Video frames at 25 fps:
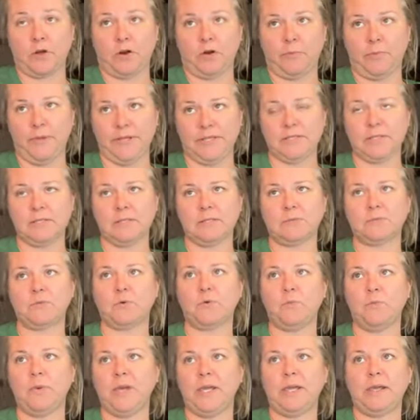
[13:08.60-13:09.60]
our business
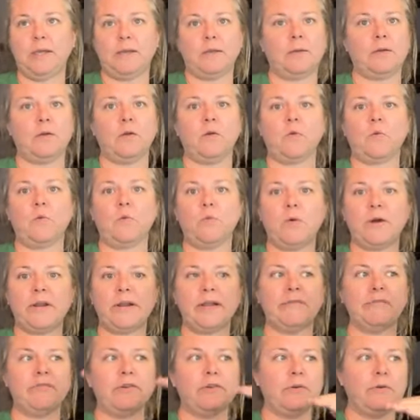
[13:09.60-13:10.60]
will be
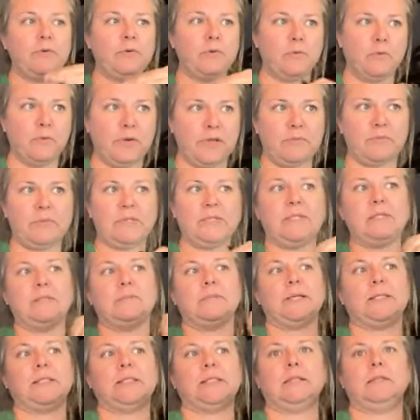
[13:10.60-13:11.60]
whatever with
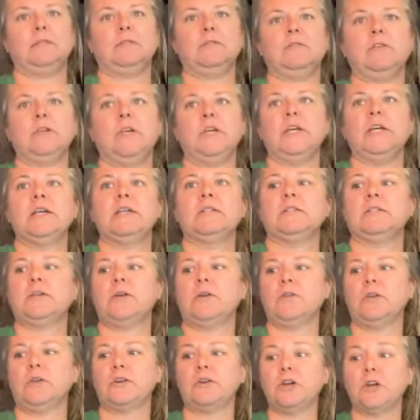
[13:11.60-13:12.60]
Mrs. Munson.
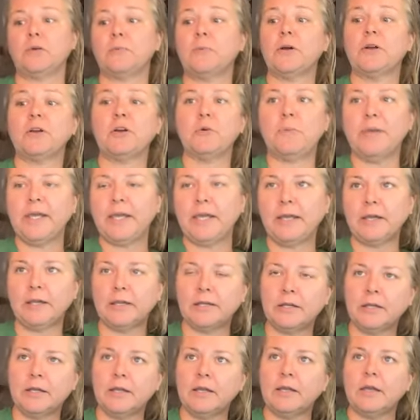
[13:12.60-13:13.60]
So the cookbook will
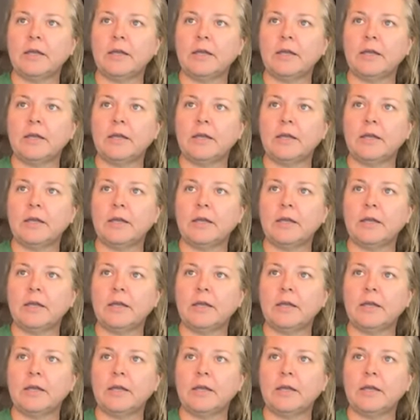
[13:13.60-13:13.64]
be